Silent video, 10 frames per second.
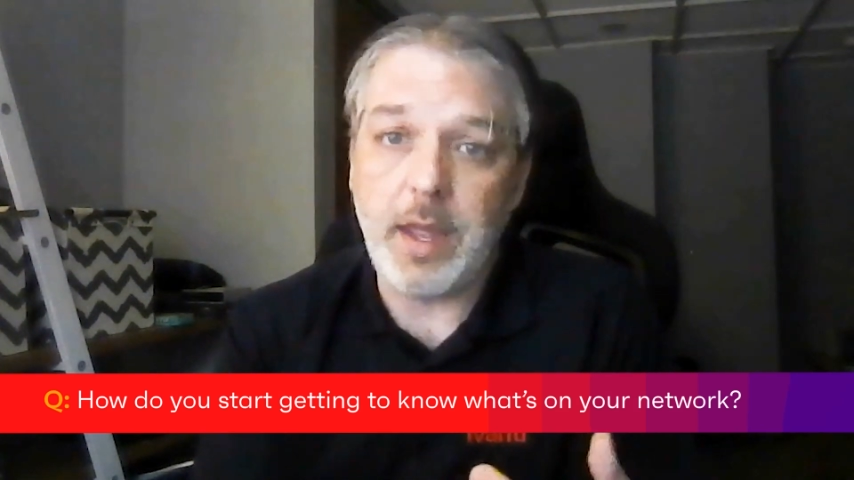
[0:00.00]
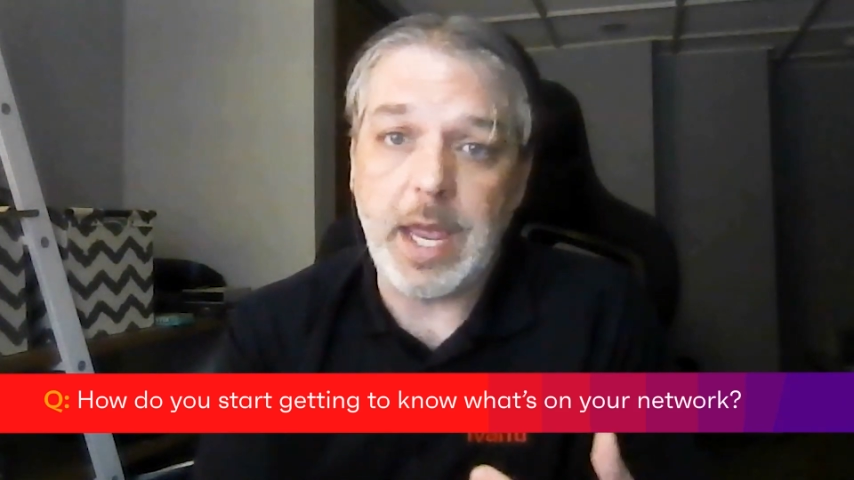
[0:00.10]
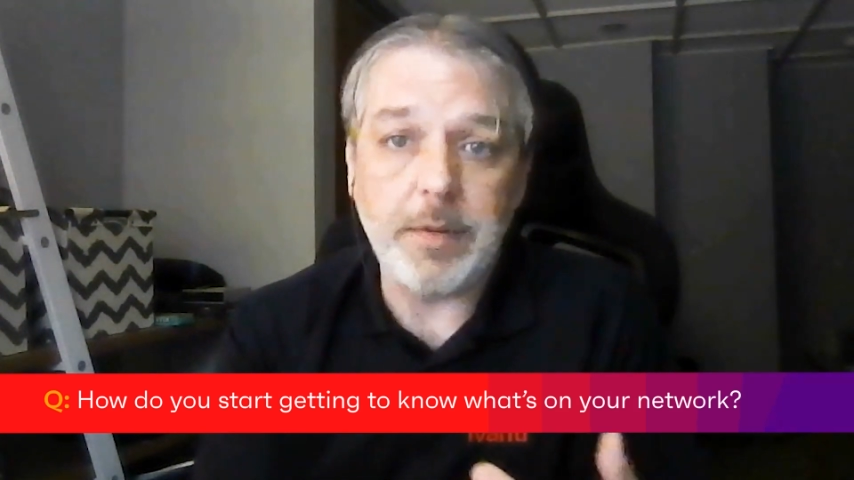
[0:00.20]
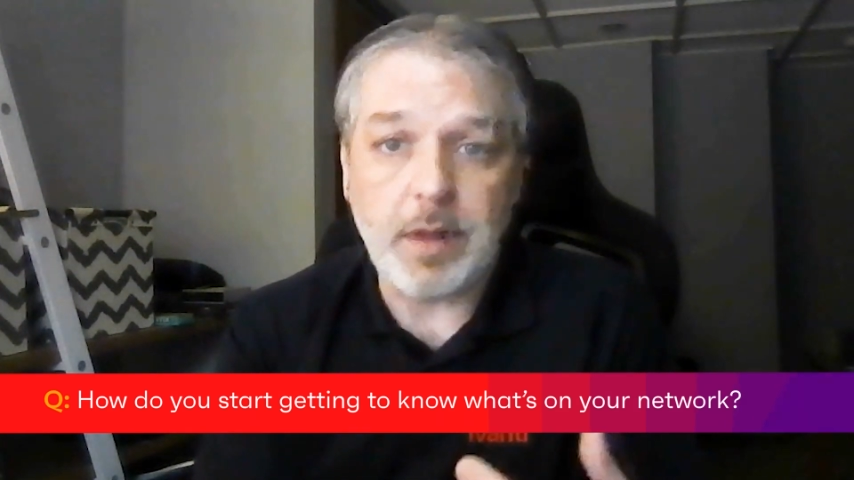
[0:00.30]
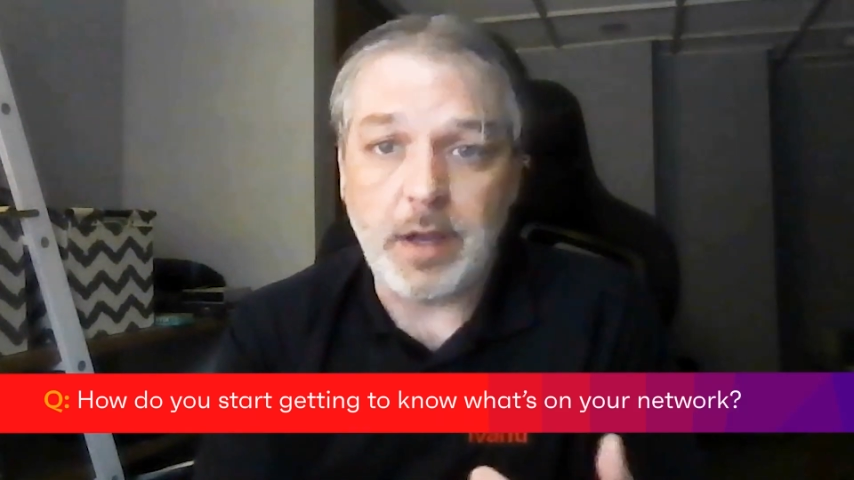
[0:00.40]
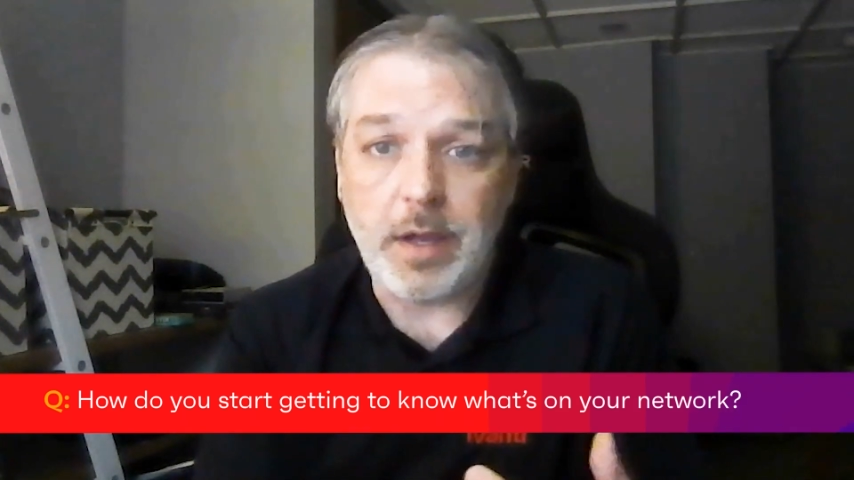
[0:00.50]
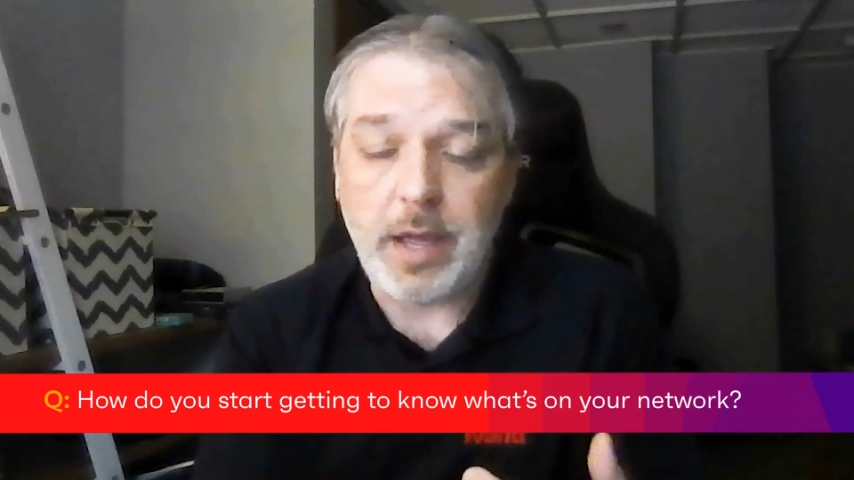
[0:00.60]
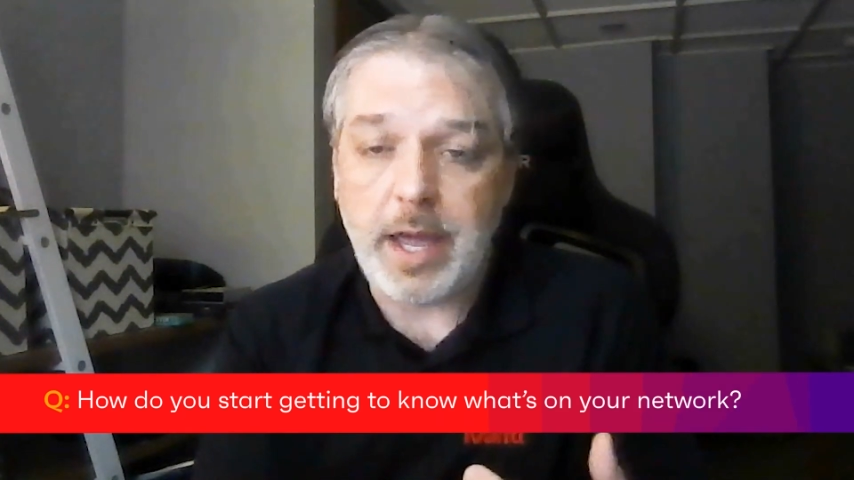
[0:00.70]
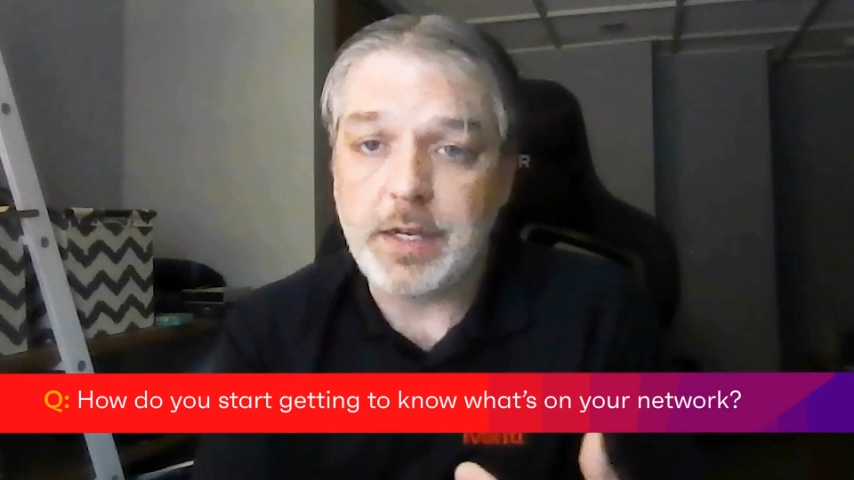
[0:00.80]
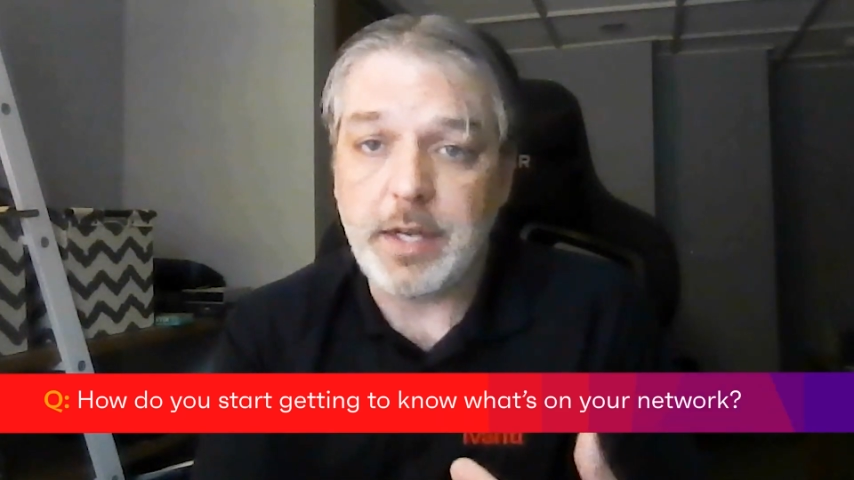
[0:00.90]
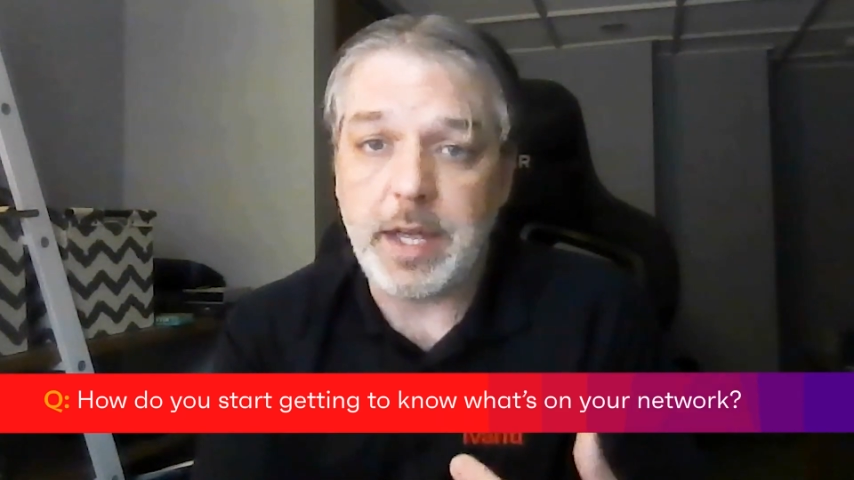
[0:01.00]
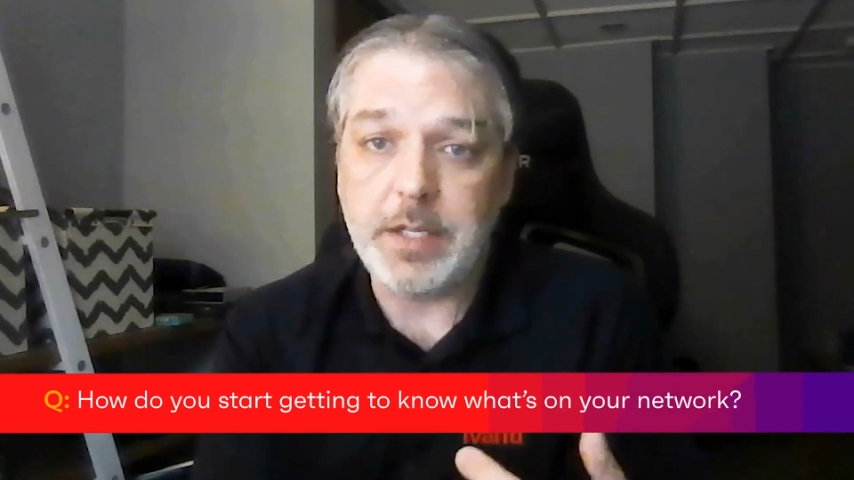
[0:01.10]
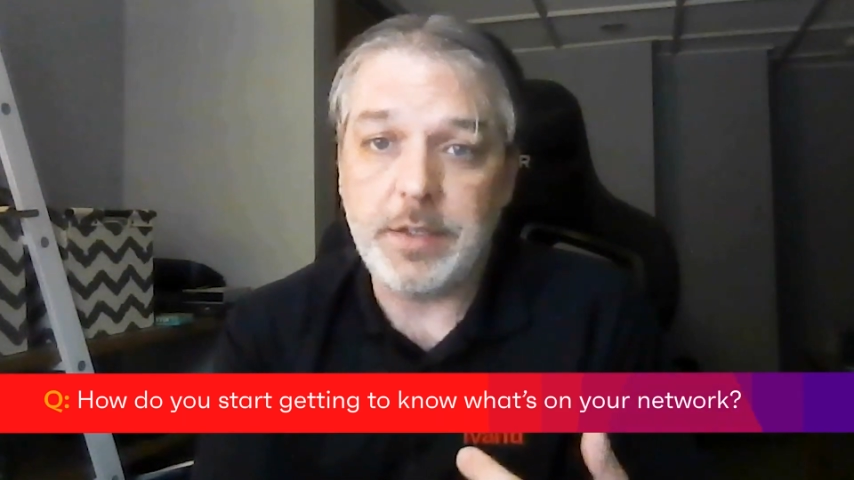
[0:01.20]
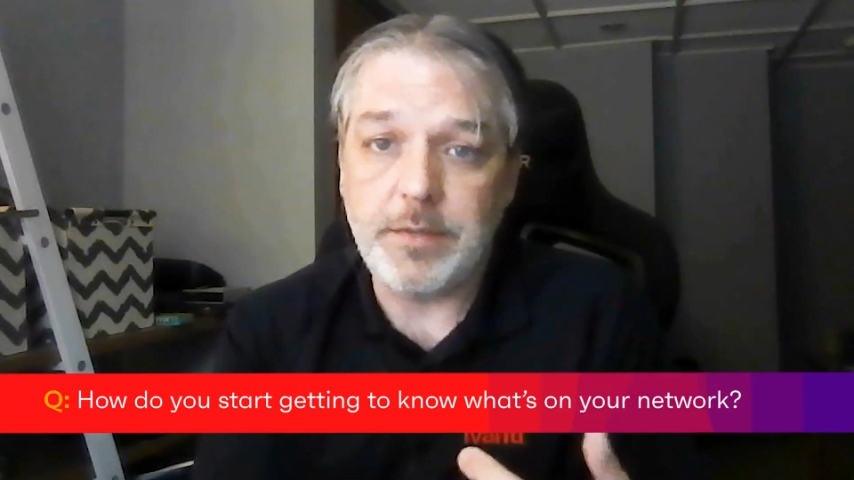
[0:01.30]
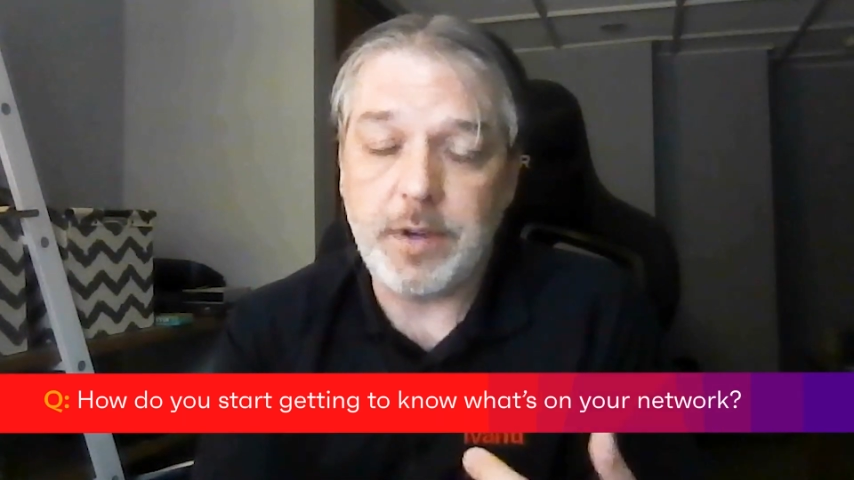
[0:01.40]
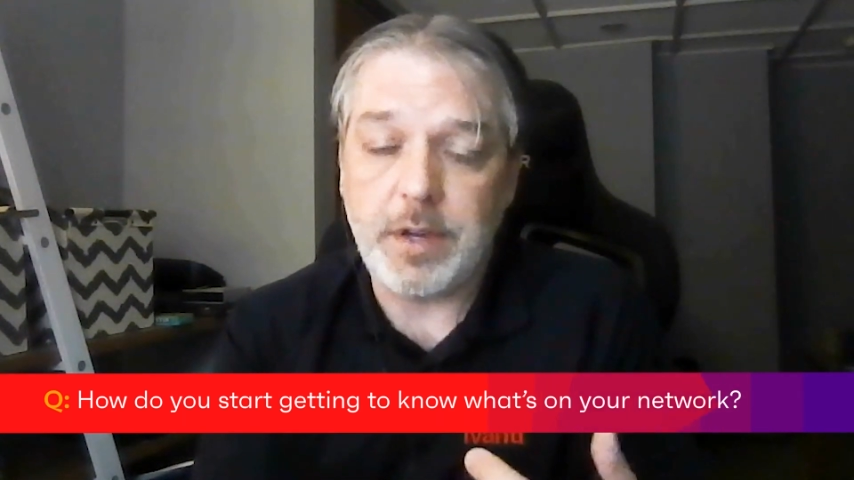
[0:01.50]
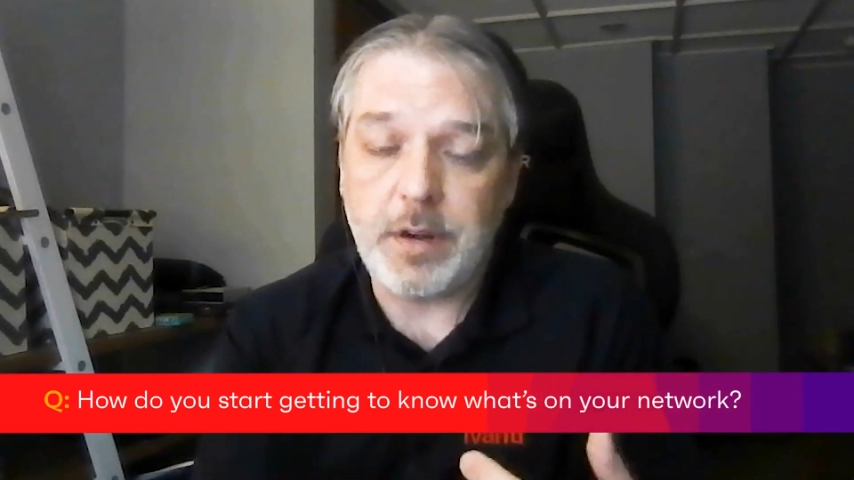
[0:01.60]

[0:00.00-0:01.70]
and, uh, active uh,